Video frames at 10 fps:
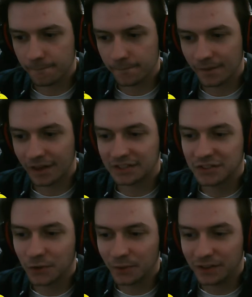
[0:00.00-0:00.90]
In ah, That's
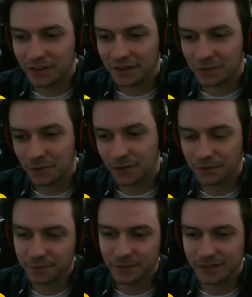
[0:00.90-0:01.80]
cool, he looked like a rock.
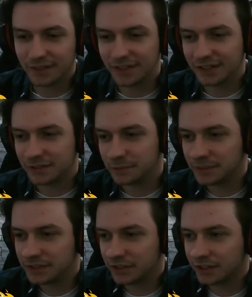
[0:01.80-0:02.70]
Okay, it's cool.
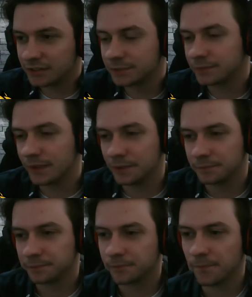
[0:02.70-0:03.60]
In the They
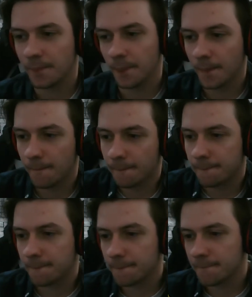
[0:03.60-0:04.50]
send us in to find them.